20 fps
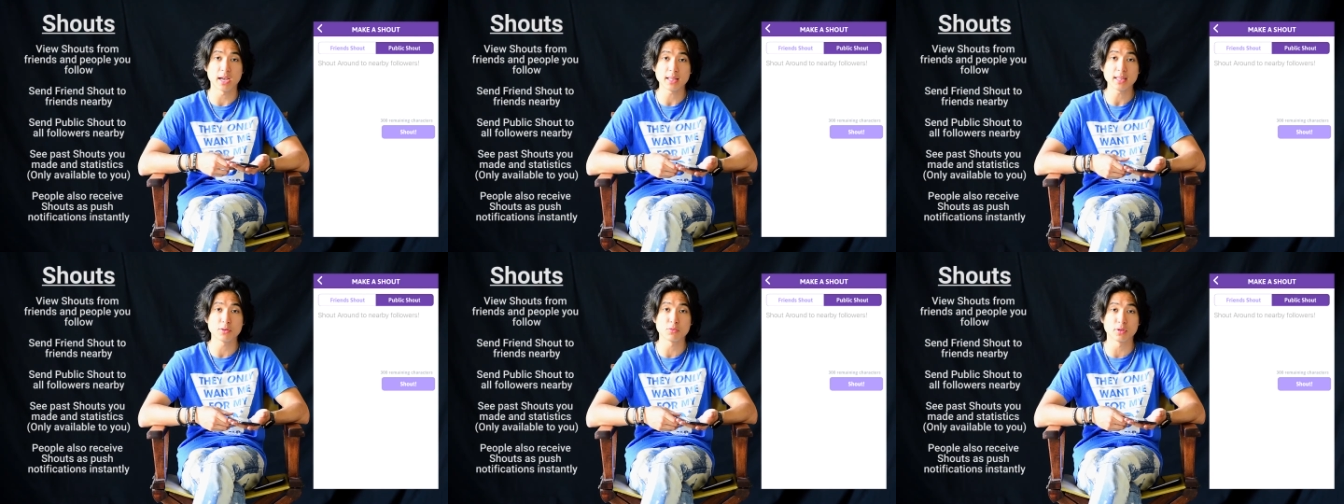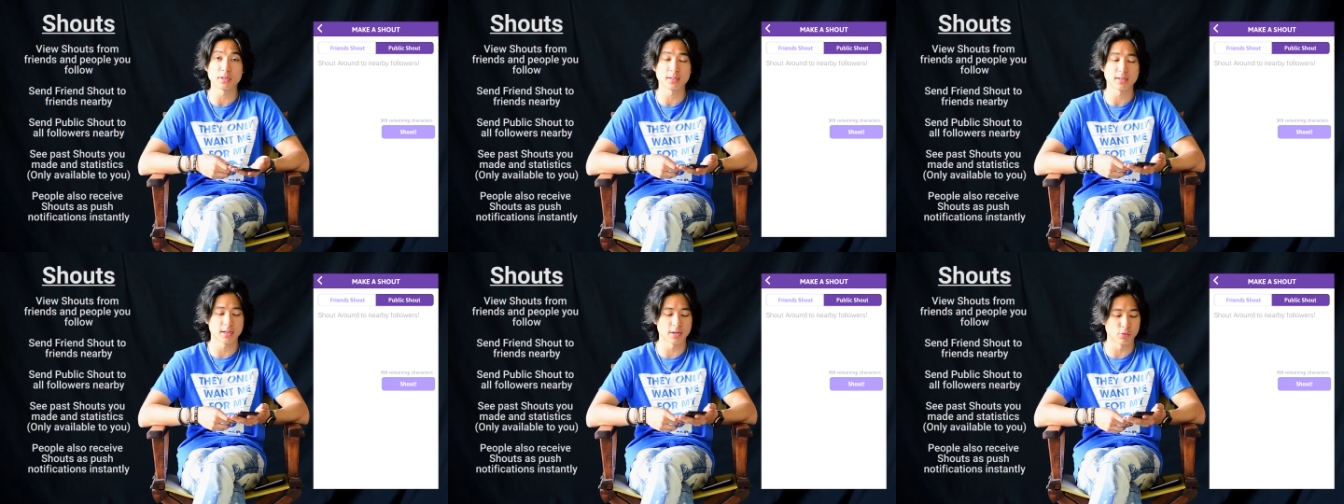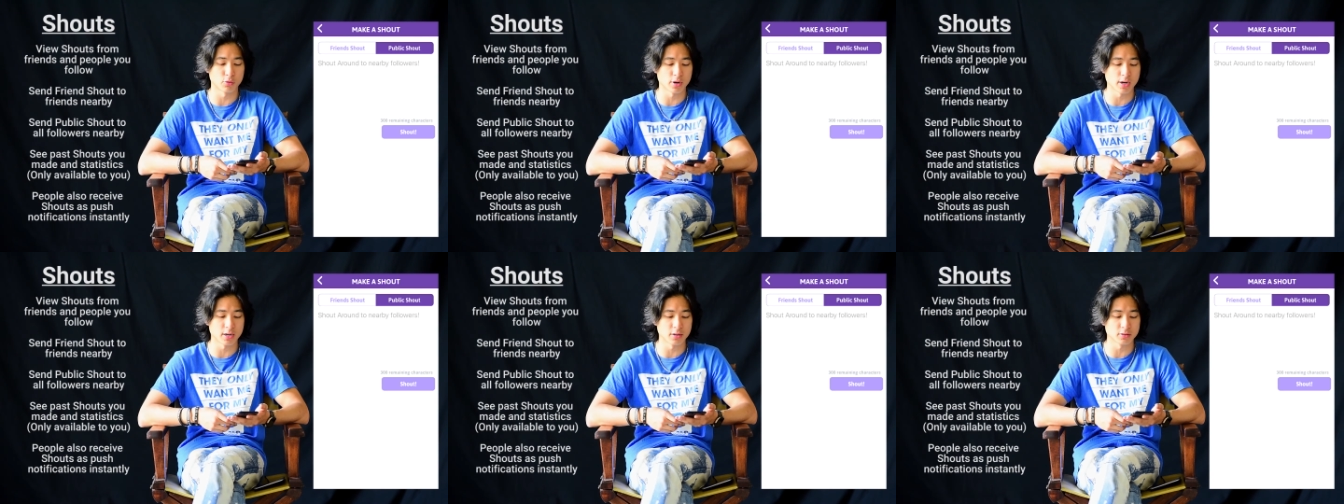anyone
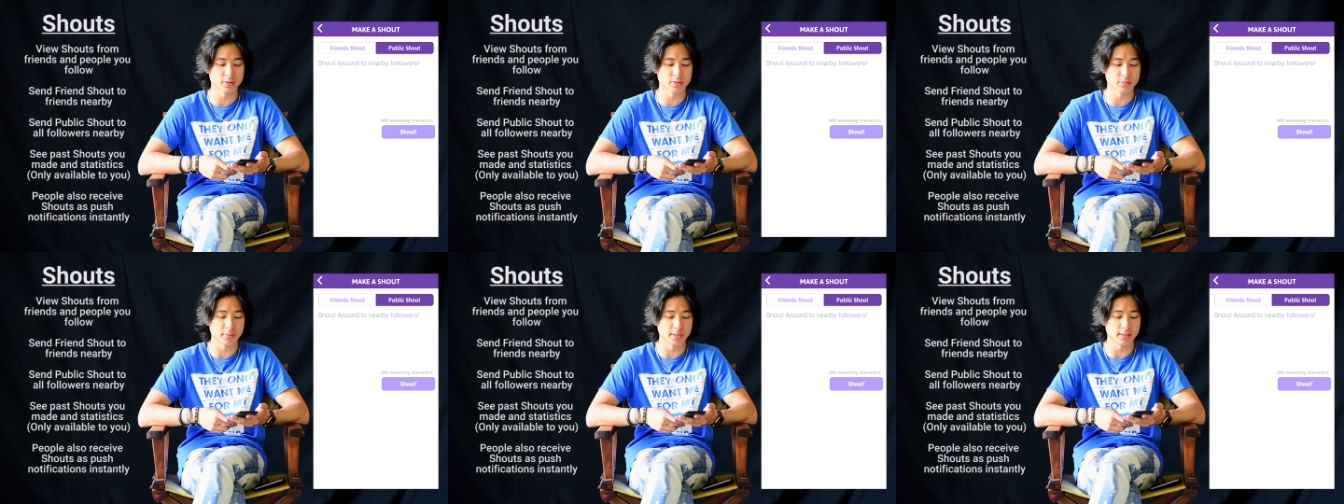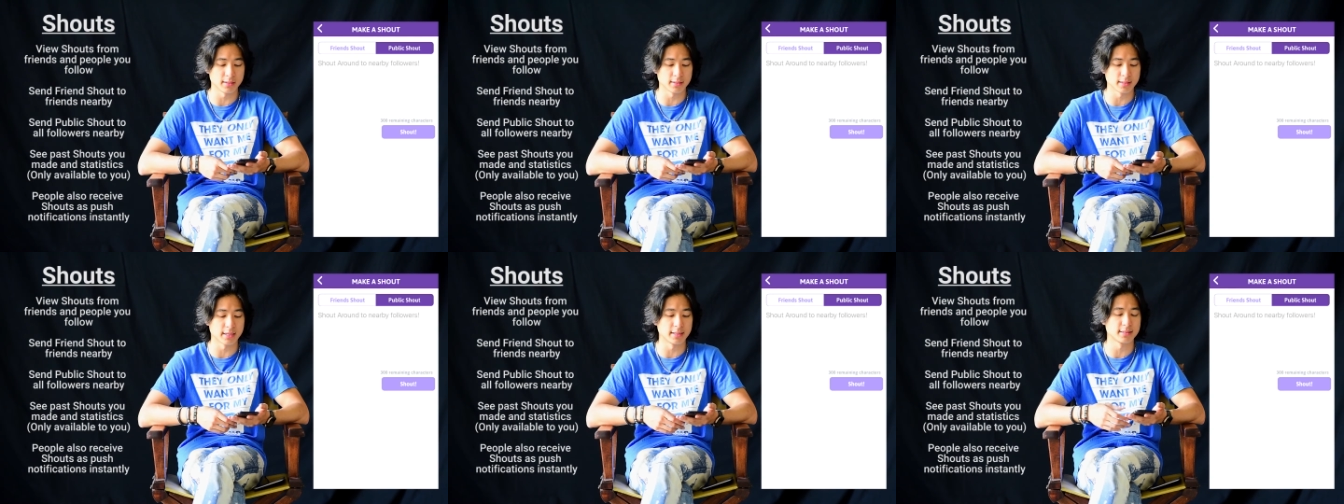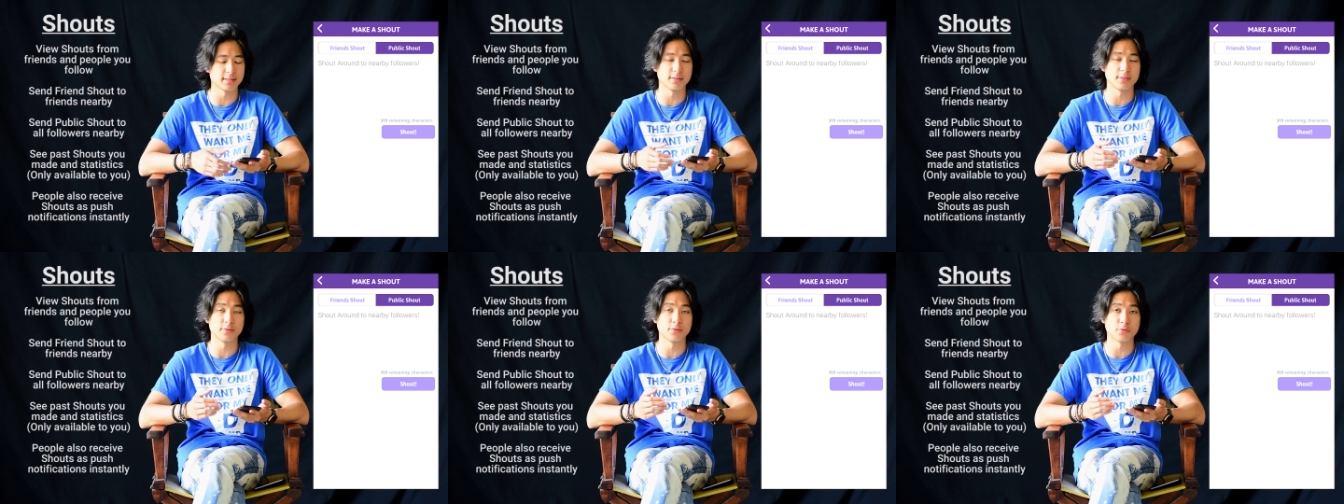around me
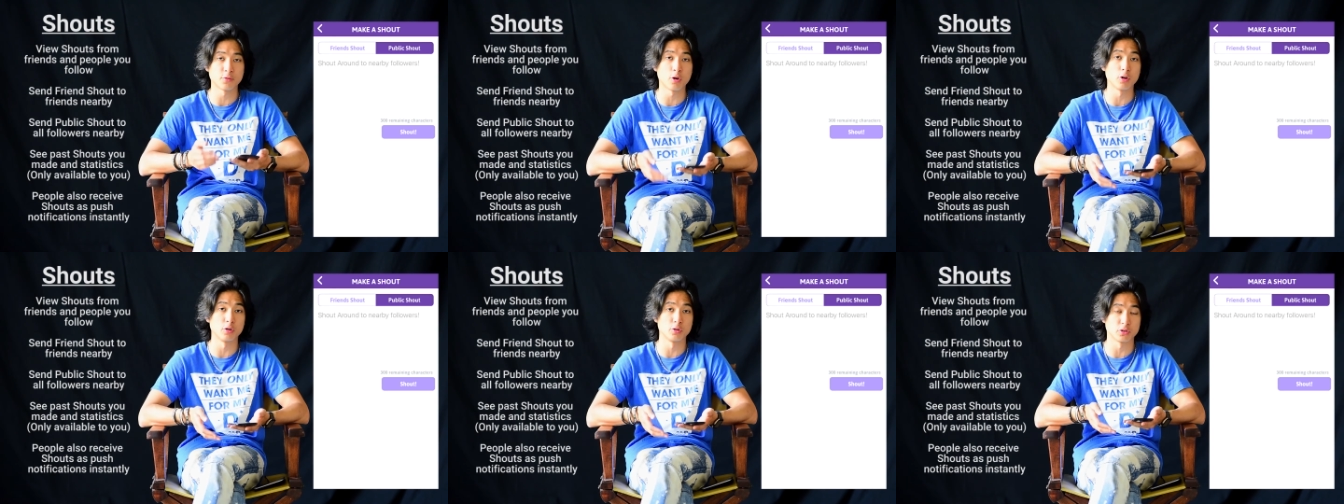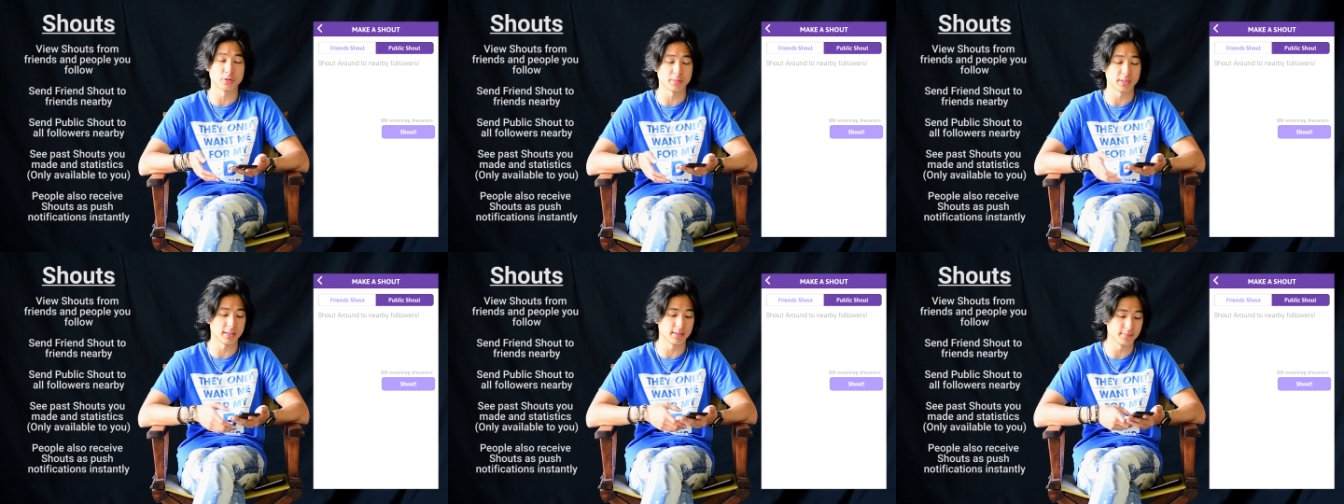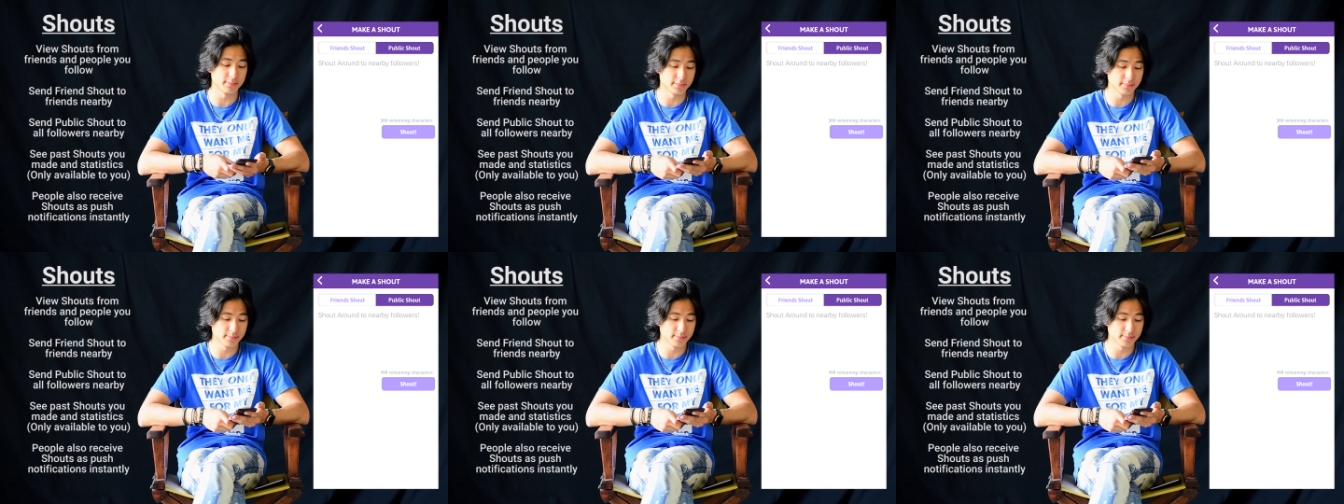that follows me.